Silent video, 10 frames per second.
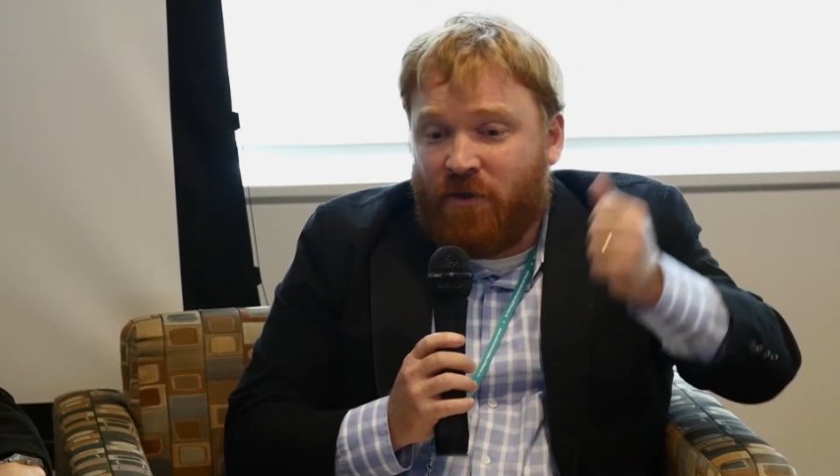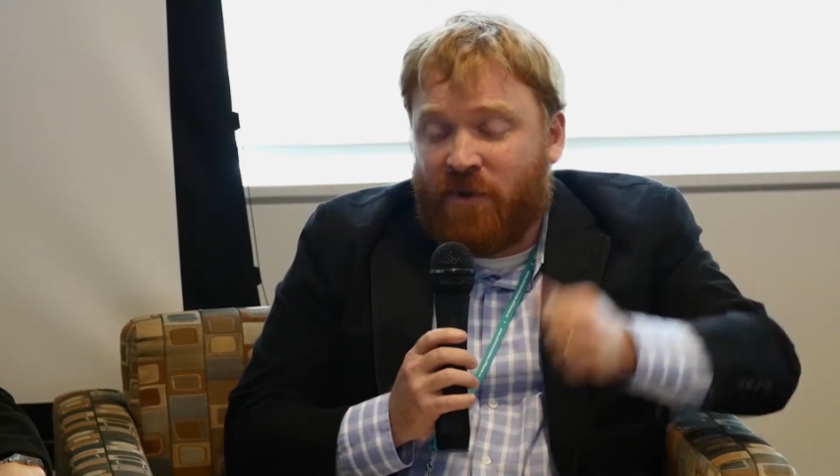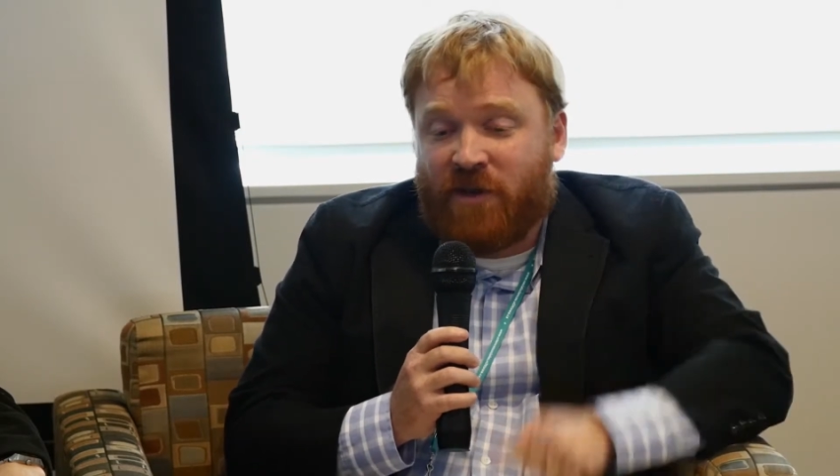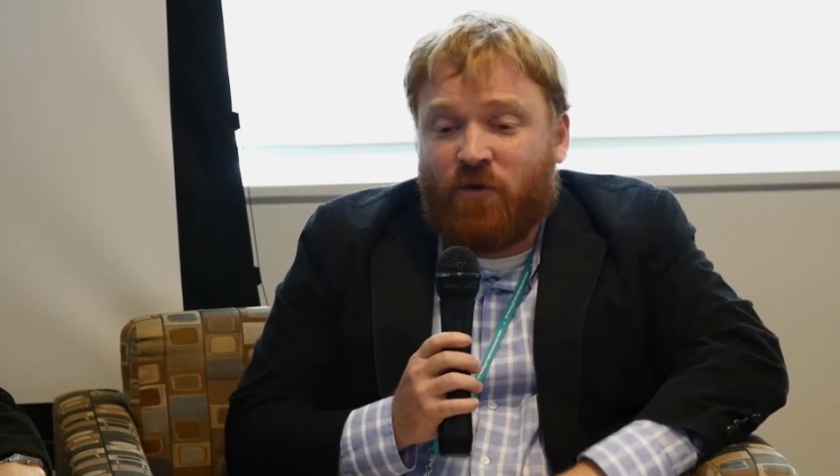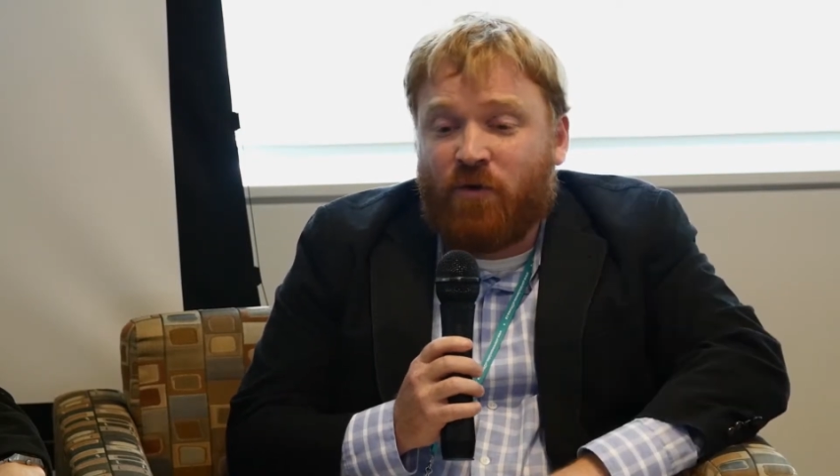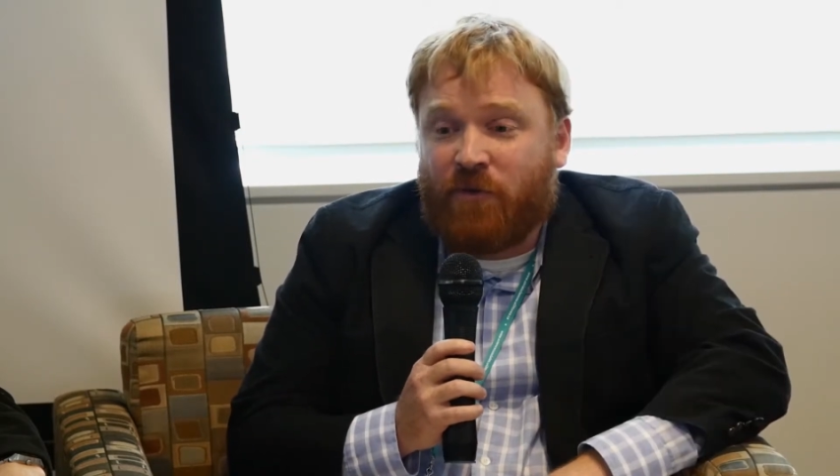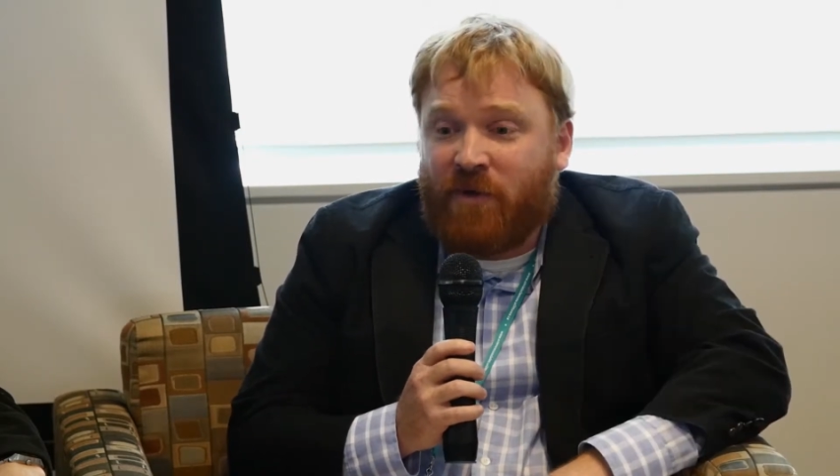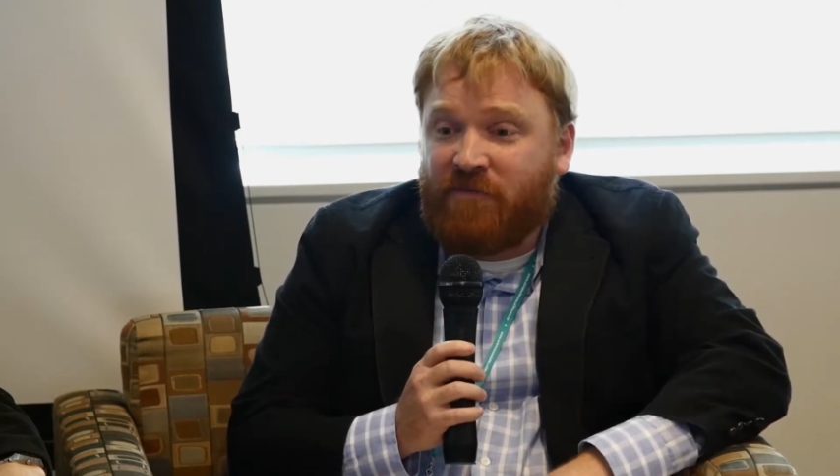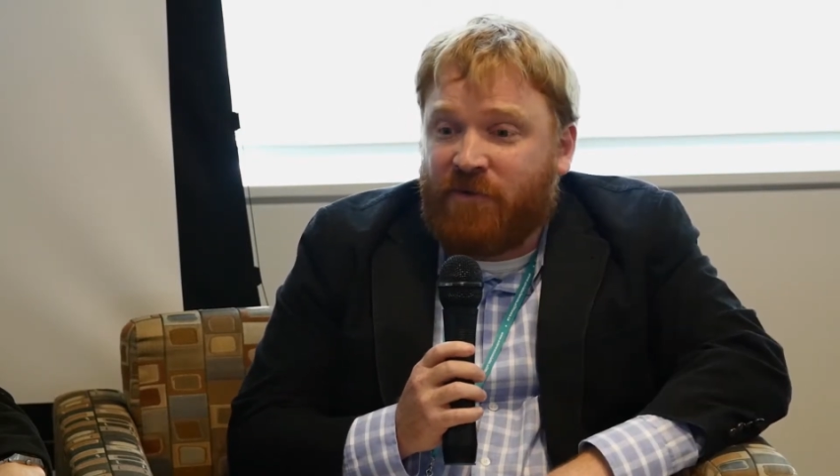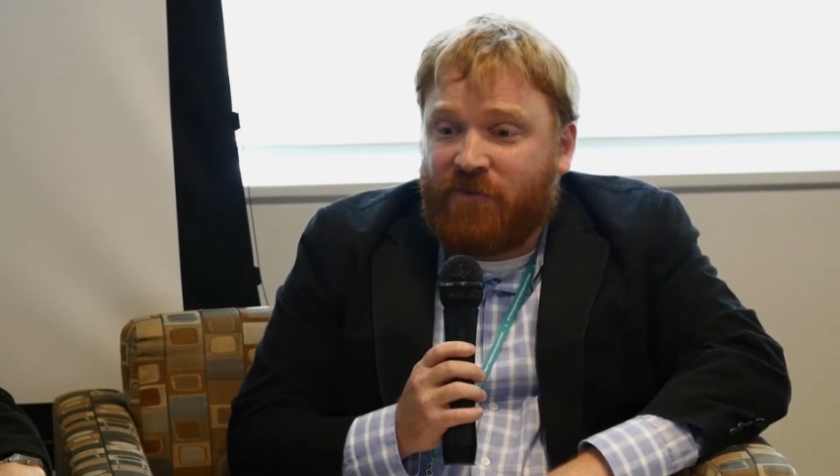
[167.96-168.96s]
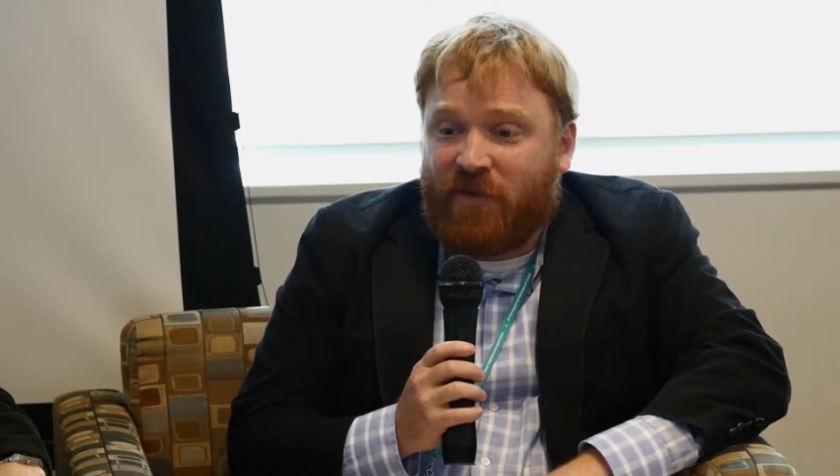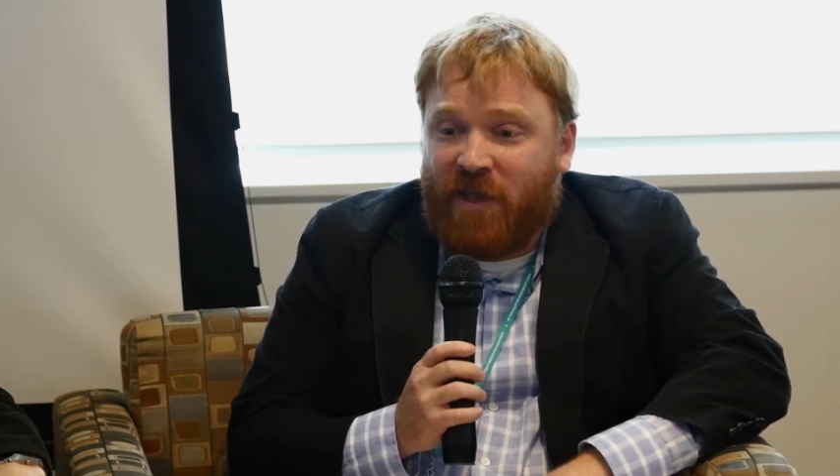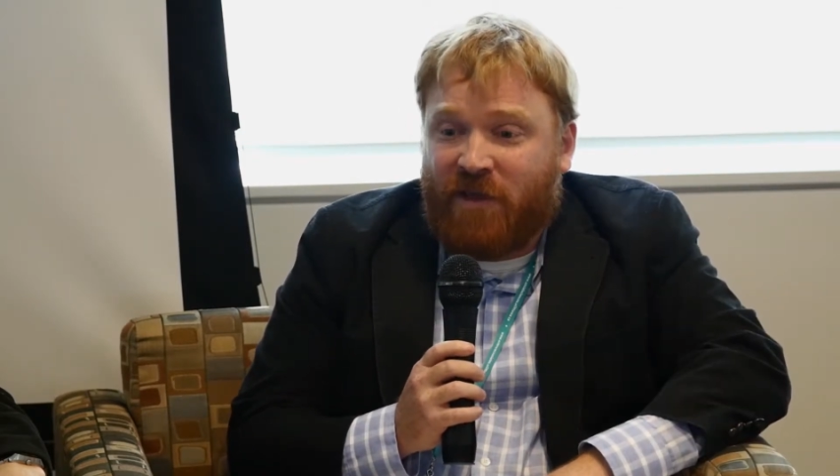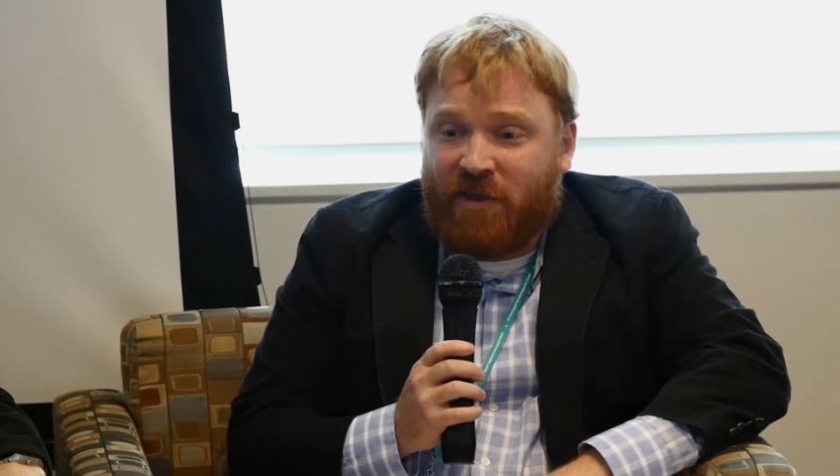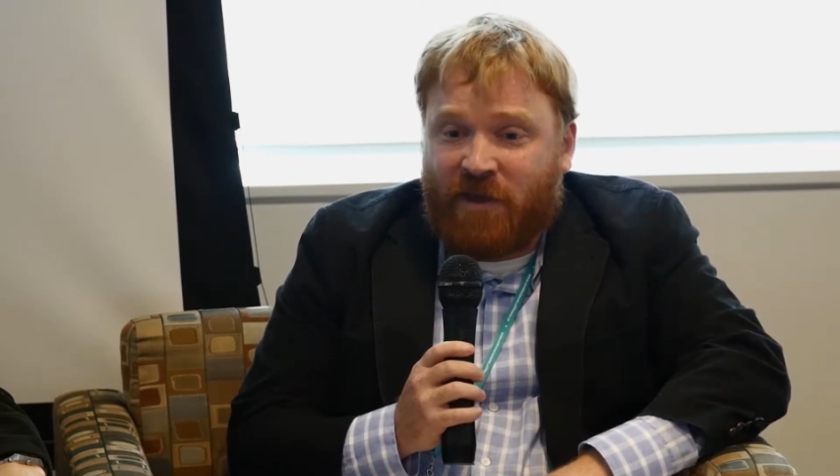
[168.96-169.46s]
had a Tolkien reference
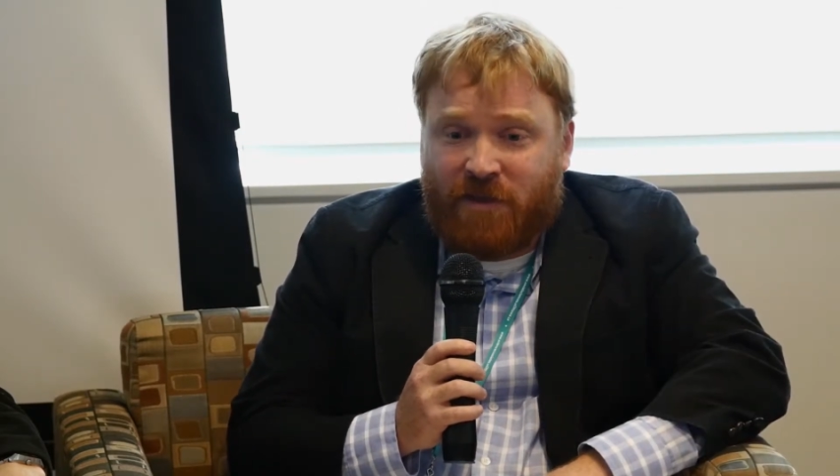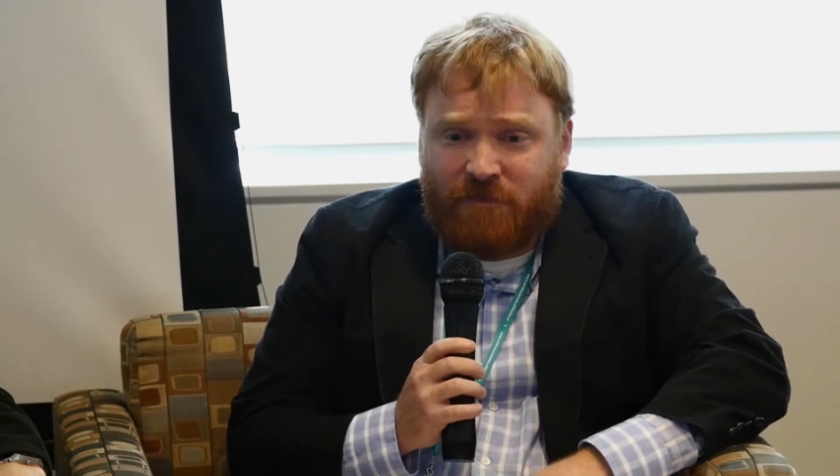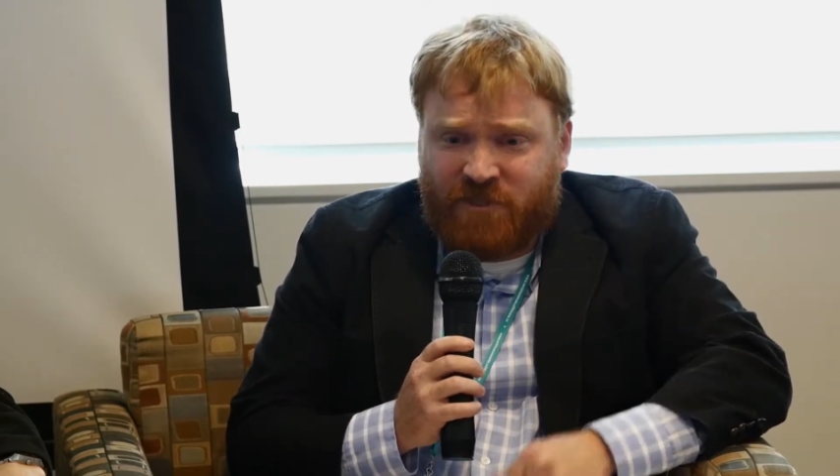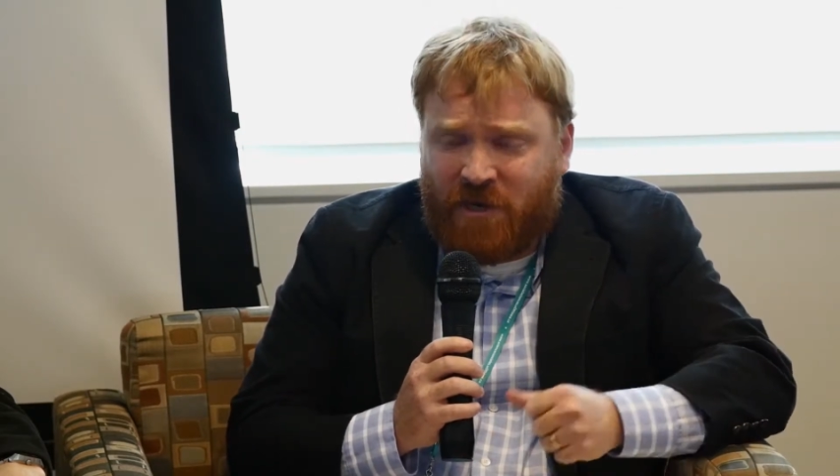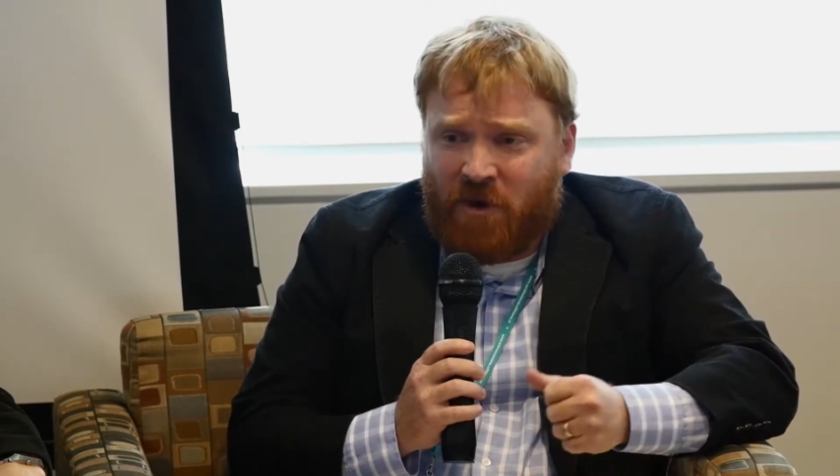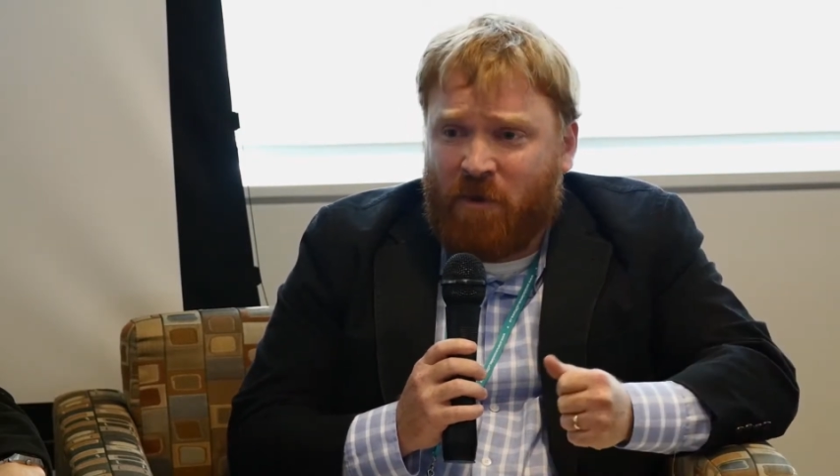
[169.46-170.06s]
and J.R.R.